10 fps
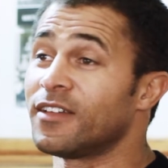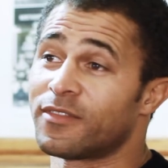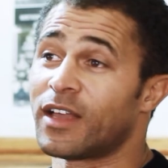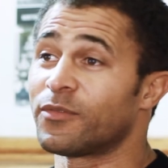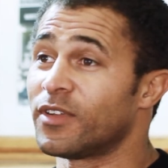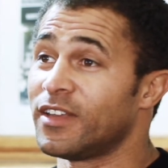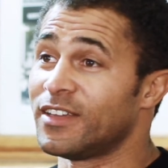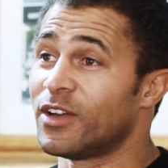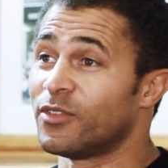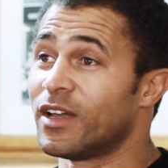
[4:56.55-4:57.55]
Thankfully, you
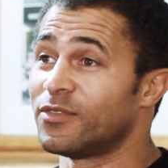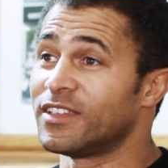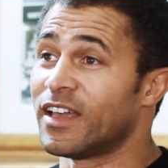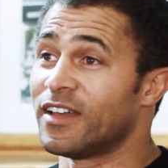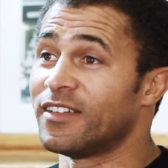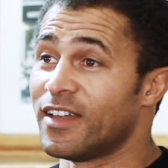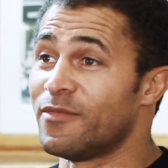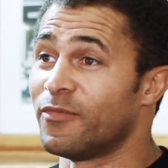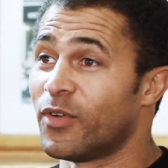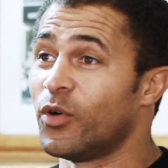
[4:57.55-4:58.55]
don't have to get
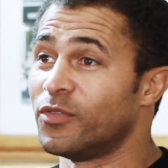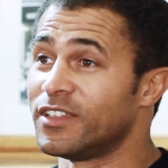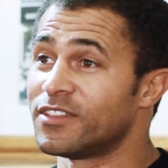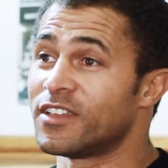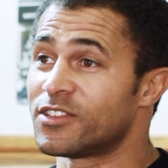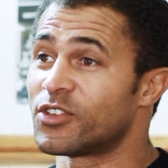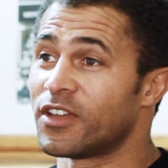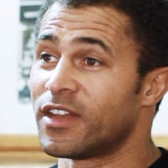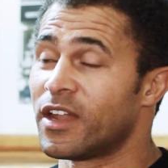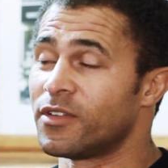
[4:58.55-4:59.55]
involved in
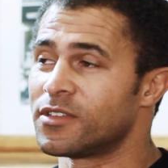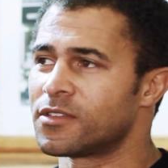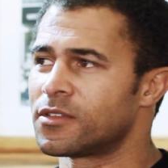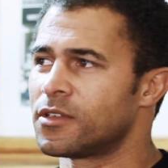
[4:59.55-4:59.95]
certain areas